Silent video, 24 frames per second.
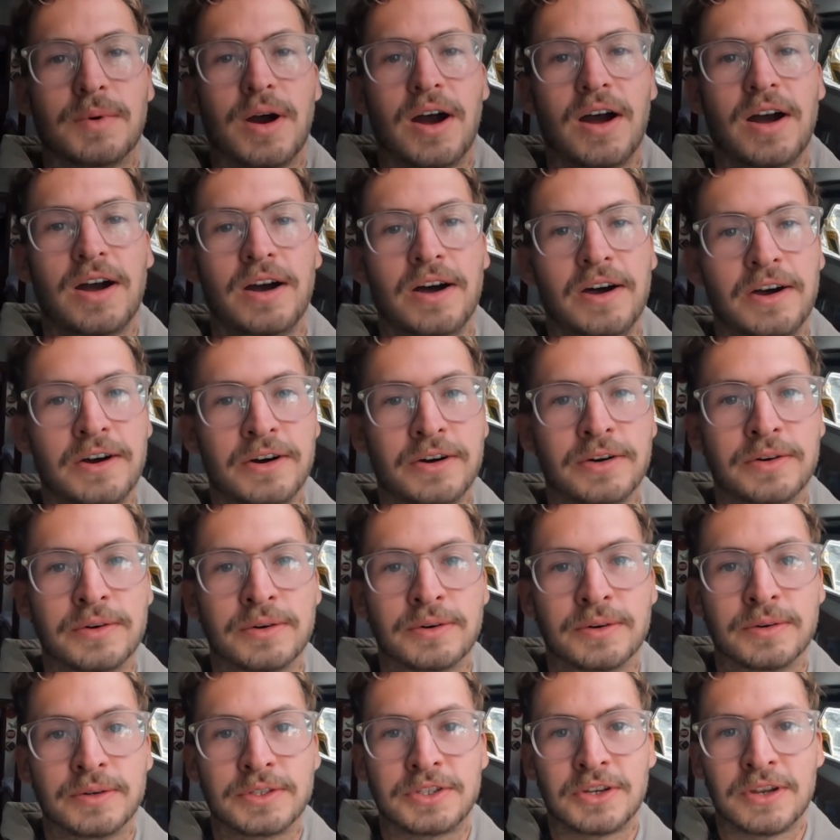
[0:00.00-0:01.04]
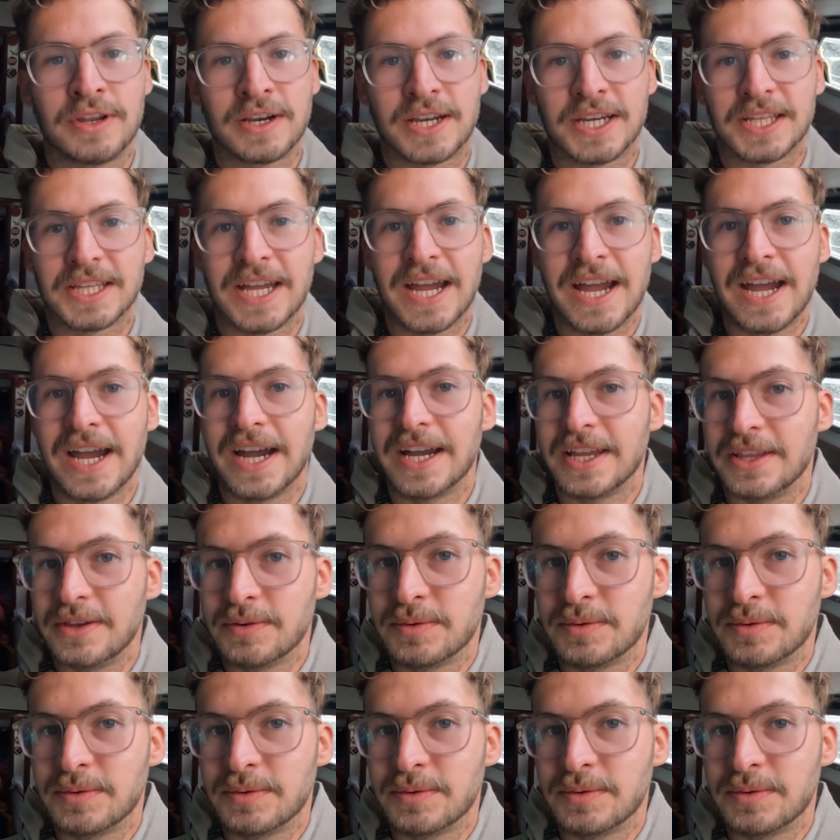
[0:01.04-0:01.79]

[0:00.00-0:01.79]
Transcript: Whoa, would you look at that?